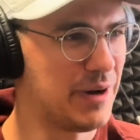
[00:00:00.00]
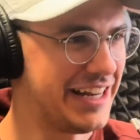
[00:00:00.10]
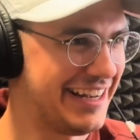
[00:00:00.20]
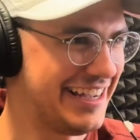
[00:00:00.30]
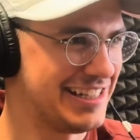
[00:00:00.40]

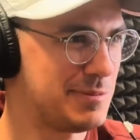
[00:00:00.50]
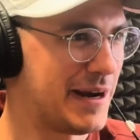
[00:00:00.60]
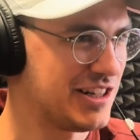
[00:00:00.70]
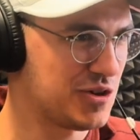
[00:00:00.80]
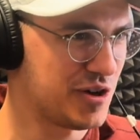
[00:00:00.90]
But
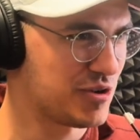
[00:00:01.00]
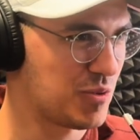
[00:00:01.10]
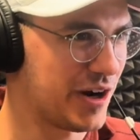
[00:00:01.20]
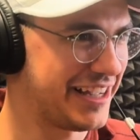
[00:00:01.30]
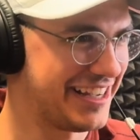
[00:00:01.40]
spending 2 years
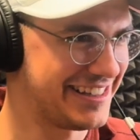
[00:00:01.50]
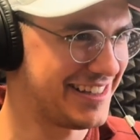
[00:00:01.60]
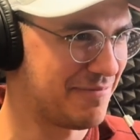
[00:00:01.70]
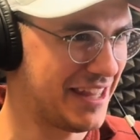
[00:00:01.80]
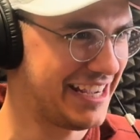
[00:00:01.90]
working on
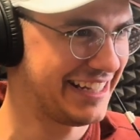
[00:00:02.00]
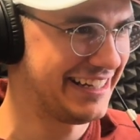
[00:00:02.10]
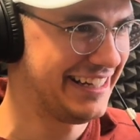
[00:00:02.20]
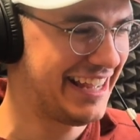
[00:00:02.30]
something